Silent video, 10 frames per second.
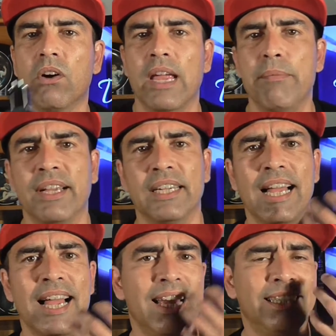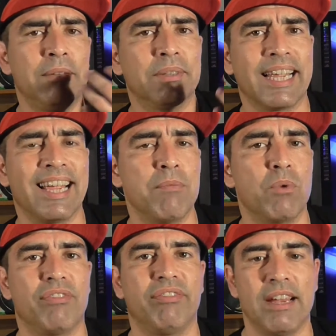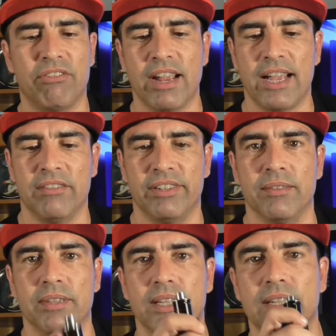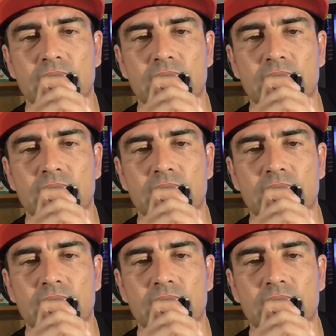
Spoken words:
Okay, because it seems like I get more flavor out of it.